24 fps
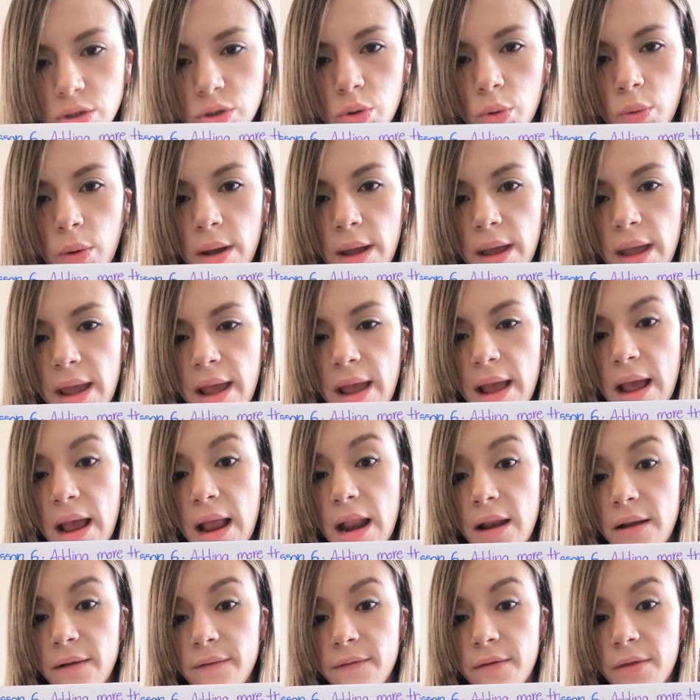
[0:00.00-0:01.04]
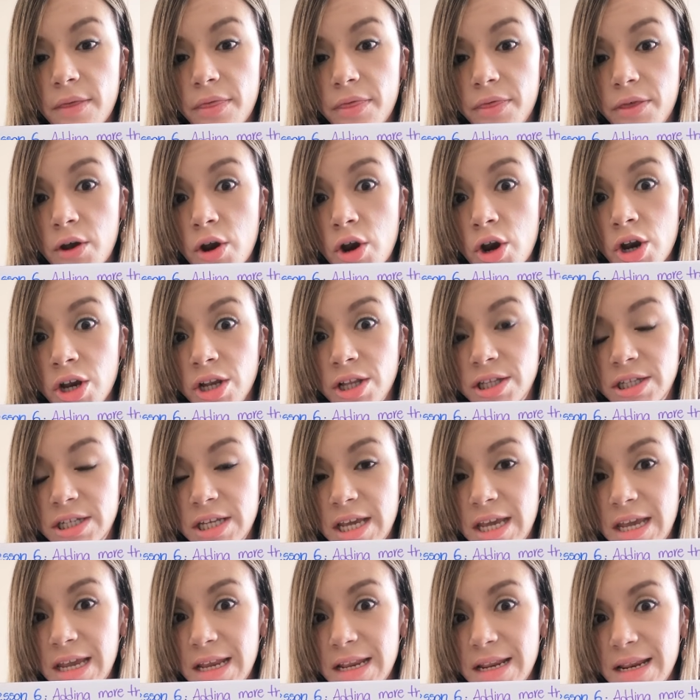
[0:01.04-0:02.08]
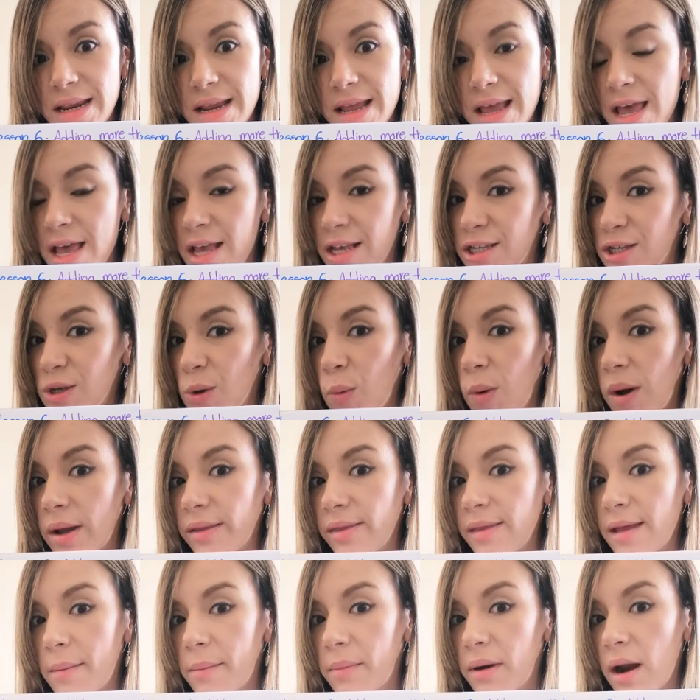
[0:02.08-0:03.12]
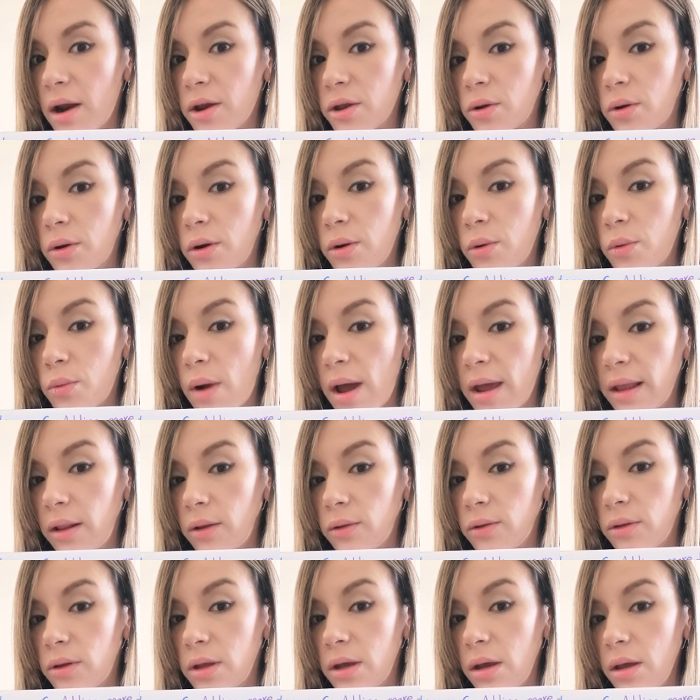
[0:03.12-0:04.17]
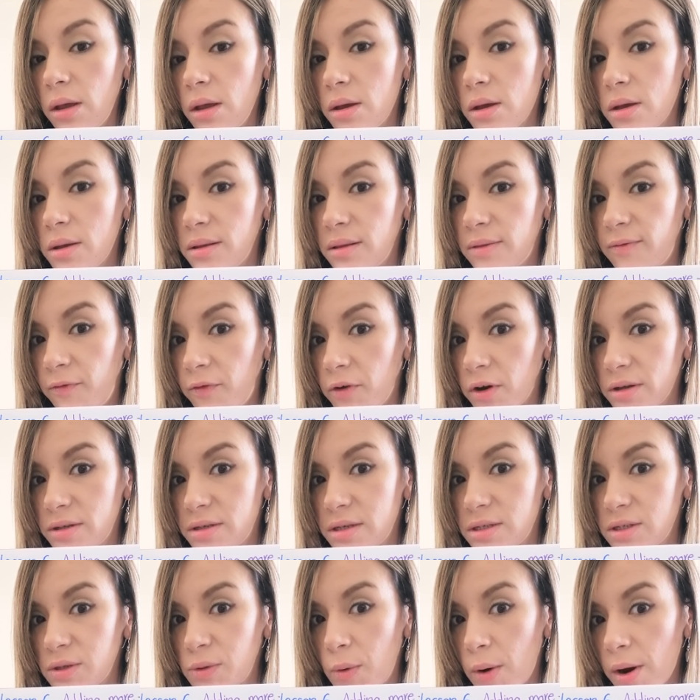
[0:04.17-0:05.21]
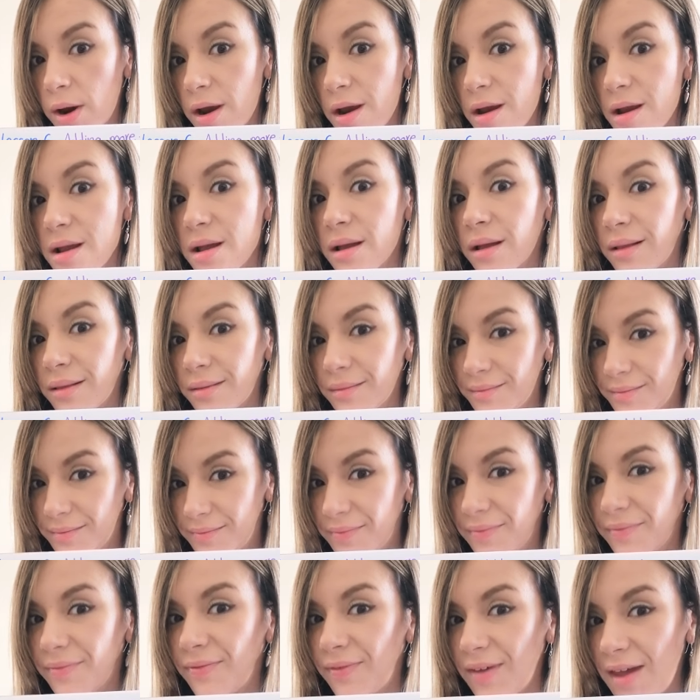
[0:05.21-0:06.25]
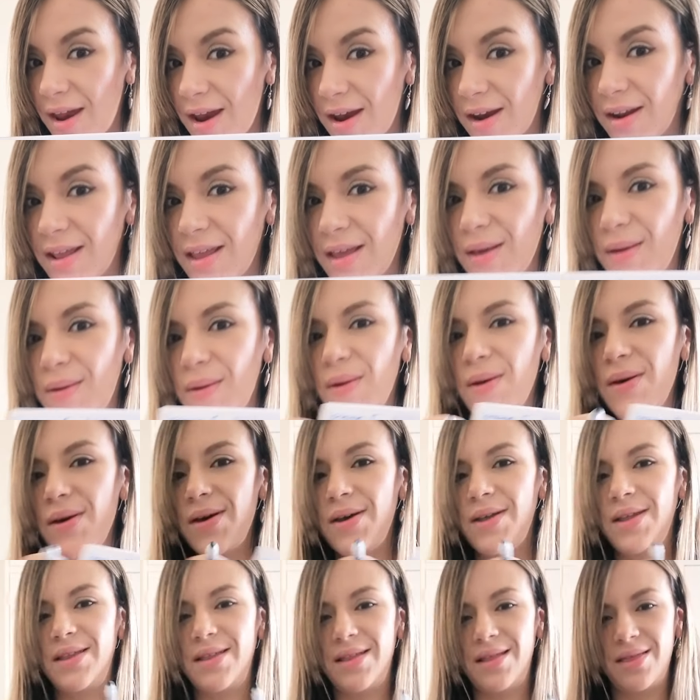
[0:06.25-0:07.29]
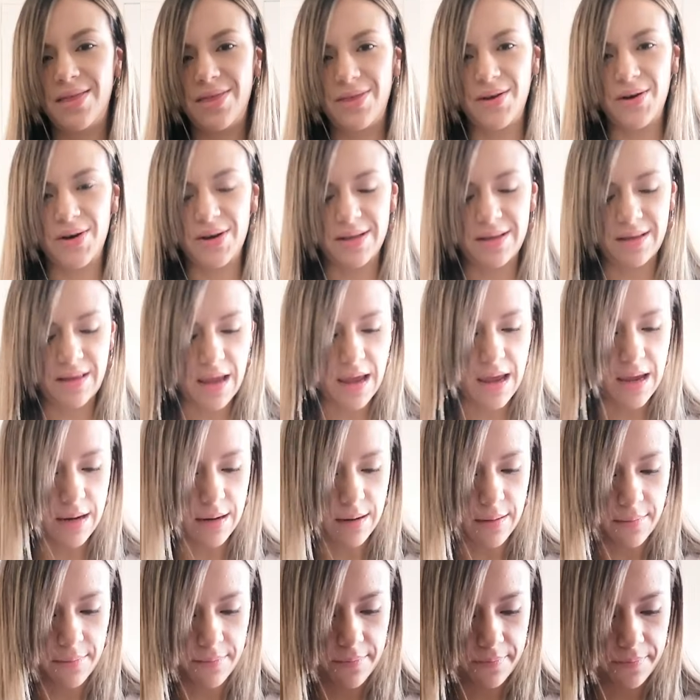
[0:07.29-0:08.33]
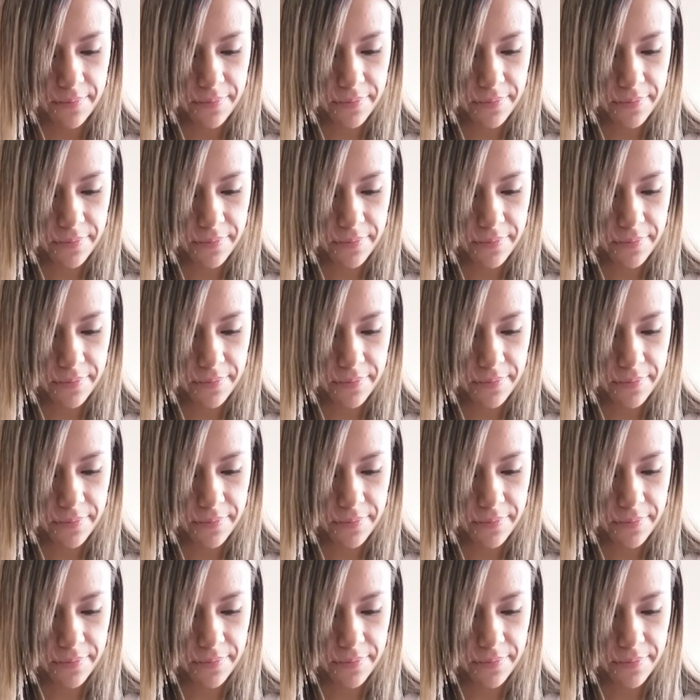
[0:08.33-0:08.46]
12, 13. So what number are you going to write on the first square? Very good, 13.